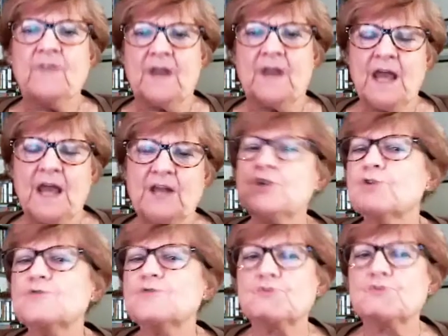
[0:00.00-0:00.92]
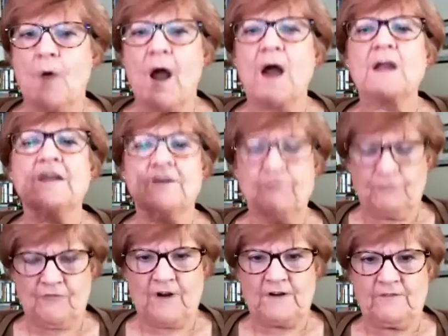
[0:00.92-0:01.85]
that had a huge rock in
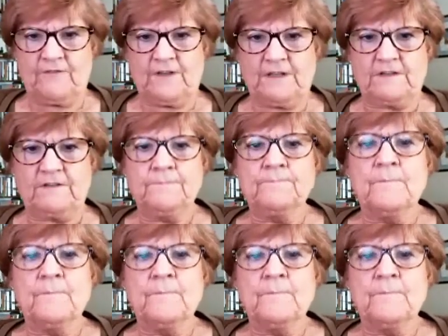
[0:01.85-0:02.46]
front of it.